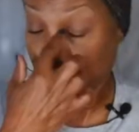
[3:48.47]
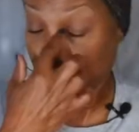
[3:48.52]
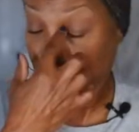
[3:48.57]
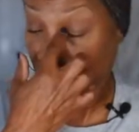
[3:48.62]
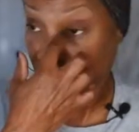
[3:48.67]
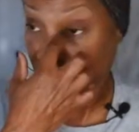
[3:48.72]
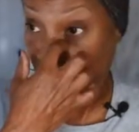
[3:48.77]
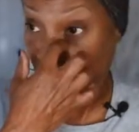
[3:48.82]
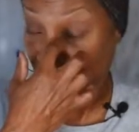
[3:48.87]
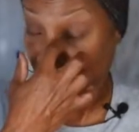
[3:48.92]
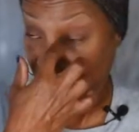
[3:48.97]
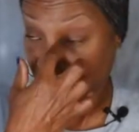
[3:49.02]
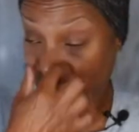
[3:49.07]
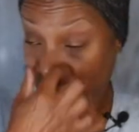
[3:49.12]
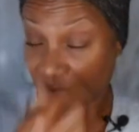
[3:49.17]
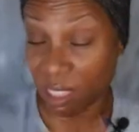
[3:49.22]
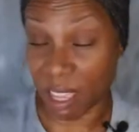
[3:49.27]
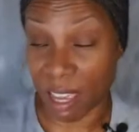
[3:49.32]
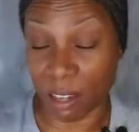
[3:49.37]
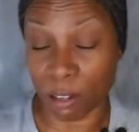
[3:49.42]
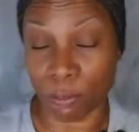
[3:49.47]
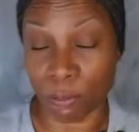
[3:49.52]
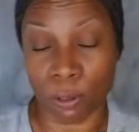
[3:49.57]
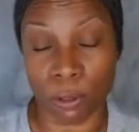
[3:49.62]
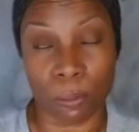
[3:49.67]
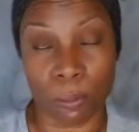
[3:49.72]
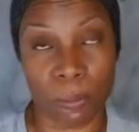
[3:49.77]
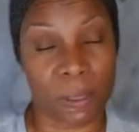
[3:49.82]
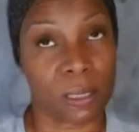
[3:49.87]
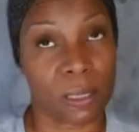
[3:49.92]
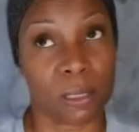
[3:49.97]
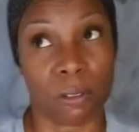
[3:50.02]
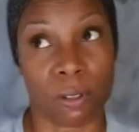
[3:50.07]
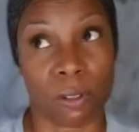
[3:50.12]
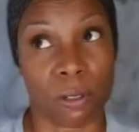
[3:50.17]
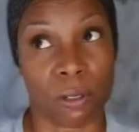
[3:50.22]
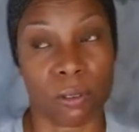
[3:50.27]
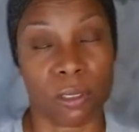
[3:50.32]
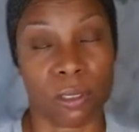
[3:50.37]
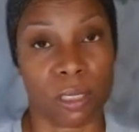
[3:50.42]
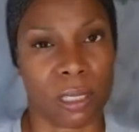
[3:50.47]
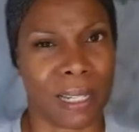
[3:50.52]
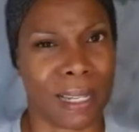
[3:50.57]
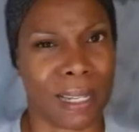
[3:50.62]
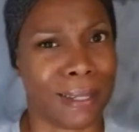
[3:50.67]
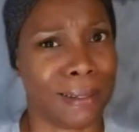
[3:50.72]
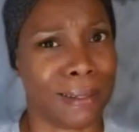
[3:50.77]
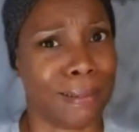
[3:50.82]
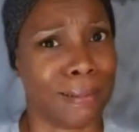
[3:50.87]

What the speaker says: And within that group, it's grown to I